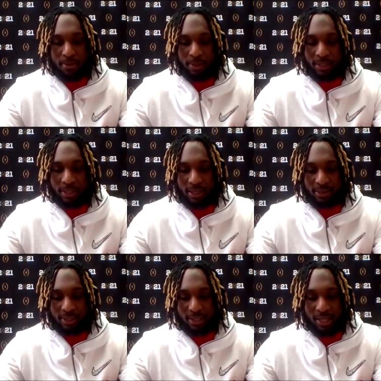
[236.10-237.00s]
I mean,
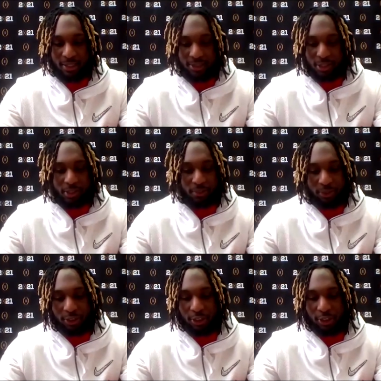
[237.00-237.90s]
I kind of started to
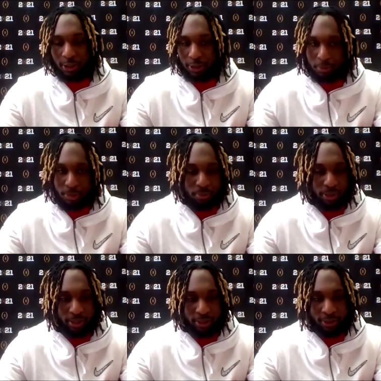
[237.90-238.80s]
feel a little bit
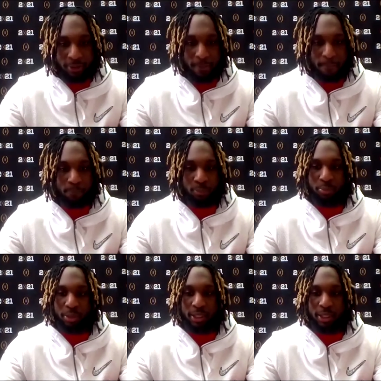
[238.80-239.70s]
better,
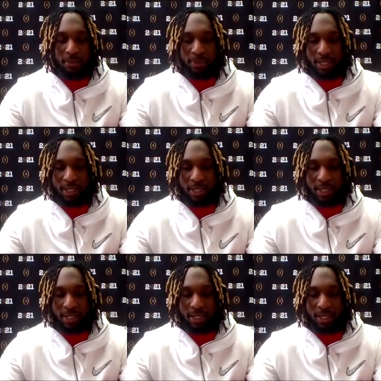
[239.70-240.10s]
but I mean,